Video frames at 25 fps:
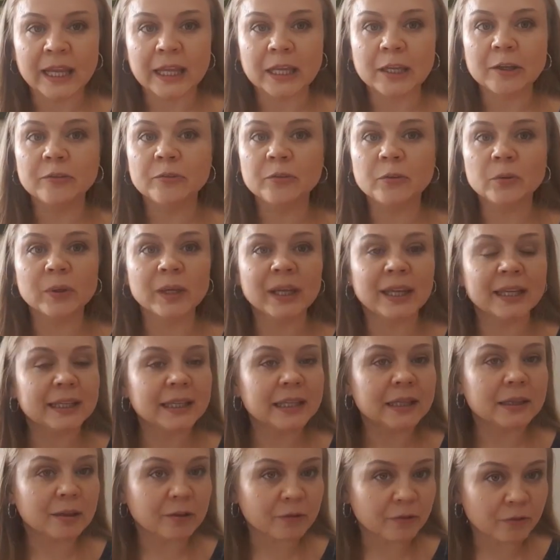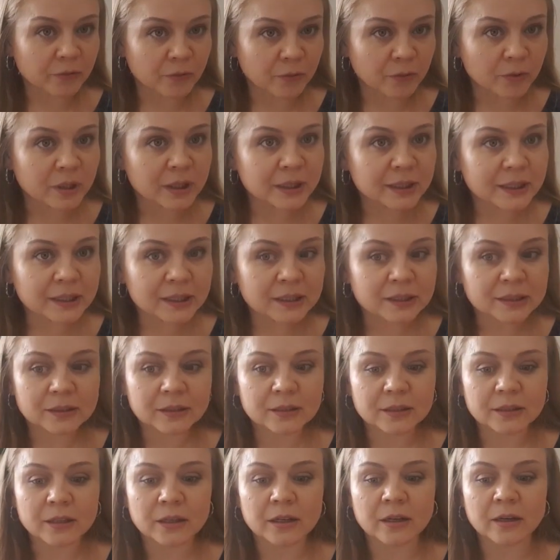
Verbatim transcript: If you cannot afford it,